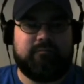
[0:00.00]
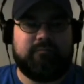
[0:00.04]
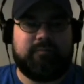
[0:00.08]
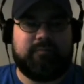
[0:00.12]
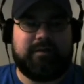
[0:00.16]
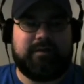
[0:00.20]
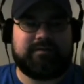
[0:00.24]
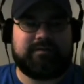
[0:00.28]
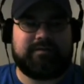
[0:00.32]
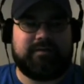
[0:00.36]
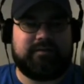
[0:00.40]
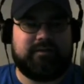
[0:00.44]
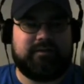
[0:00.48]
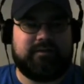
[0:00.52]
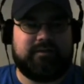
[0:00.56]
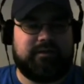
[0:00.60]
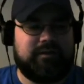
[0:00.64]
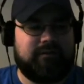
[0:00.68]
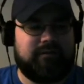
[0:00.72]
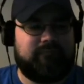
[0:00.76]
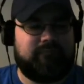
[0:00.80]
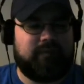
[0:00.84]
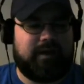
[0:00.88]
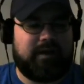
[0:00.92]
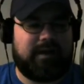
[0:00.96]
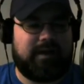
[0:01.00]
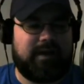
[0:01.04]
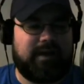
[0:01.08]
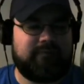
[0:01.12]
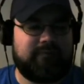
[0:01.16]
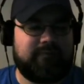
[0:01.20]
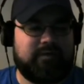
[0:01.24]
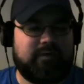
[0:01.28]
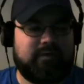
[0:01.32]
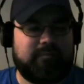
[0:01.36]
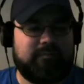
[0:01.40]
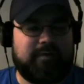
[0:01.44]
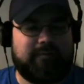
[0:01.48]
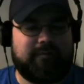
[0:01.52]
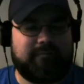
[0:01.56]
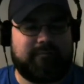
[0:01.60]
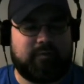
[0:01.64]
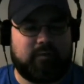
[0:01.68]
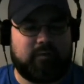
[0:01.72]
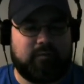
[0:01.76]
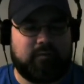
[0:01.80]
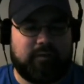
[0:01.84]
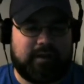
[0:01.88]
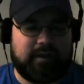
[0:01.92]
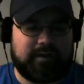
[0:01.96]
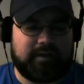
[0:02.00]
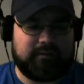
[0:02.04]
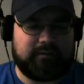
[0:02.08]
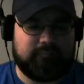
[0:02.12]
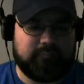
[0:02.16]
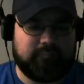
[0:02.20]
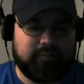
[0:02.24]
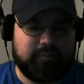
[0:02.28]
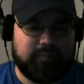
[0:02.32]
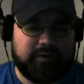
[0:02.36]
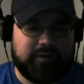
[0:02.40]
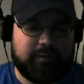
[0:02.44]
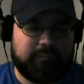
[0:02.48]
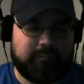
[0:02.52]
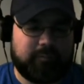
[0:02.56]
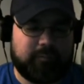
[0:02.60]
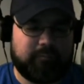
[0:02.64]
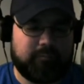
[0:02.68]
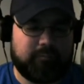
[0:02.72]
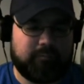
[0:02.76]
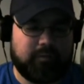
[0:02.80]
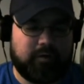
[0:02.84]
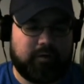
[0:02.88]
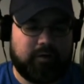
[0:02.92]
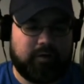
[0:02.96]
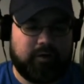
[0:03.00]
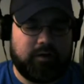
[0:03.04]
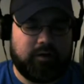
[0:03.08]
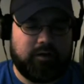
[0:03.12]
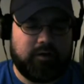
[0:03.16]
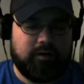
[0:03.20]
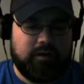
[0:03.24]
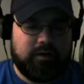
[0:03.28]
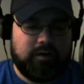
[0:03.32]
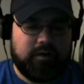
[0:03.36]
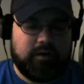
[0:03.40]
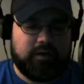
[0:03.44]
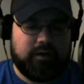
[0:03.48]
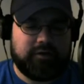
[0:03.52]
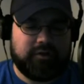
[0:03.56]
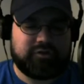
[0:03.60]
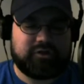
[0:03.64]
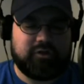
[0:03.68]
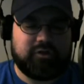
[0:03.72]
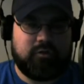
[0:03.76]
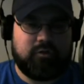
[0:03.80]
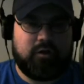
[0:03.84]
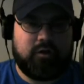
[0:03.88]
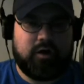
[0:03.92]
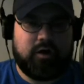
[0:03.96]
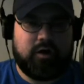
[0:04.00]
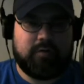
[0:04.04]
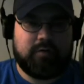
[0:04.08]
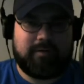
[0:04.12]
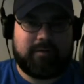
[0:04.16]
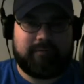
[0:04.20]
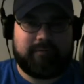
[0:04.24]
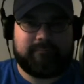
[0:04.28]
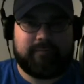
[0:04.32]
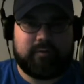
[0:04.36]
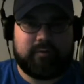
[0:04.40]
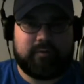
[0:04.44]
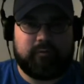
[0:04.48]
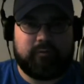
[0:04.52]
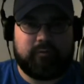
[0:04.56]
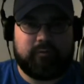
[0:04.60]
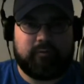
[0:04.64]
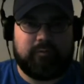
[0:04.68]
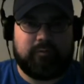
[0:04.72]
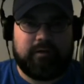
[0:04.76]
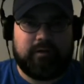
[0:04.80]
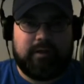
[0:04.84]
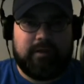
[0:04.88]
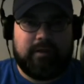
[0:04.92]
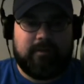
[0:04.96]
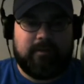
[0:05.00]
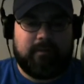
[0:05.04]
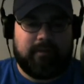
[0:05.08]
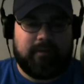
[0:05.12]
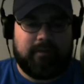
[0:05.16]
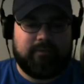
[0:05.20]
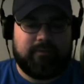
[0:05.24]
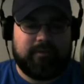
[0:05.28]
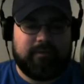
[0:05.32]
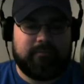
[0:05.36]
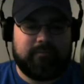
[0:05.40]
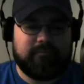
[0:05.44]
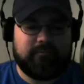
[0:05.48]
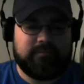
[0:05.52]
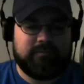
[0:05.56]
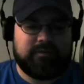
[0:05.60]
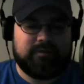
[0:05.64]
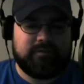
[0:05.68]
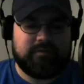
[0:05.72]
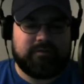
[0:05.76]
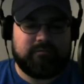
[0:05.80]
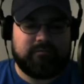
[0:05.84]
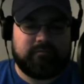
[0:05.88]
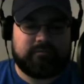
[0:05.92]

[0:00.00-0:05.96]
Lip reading: basically, if I have it on my phone, I can bring up a show on my phone and then